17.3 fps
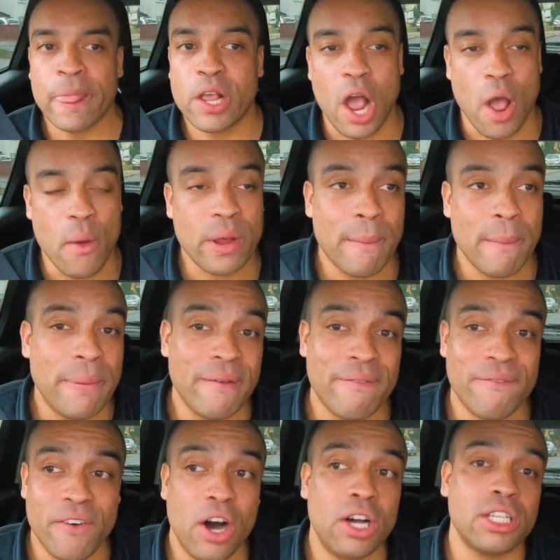going a bit
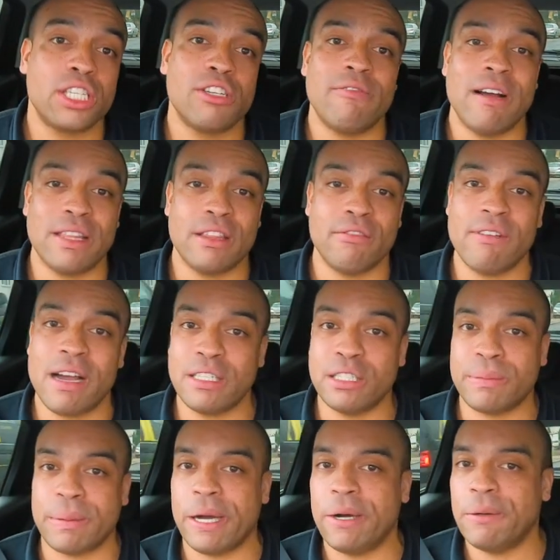faster around the
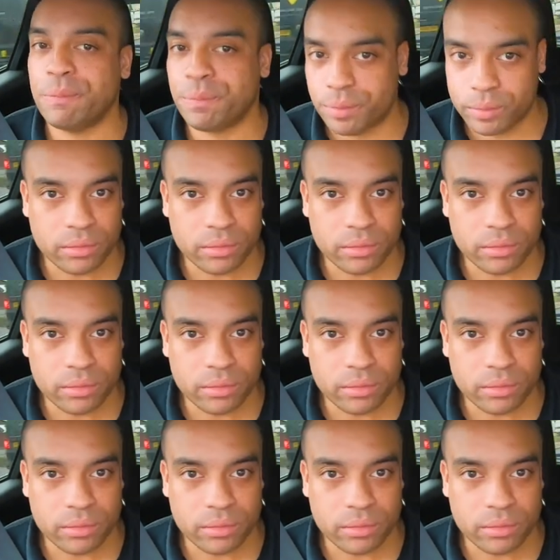roundabout,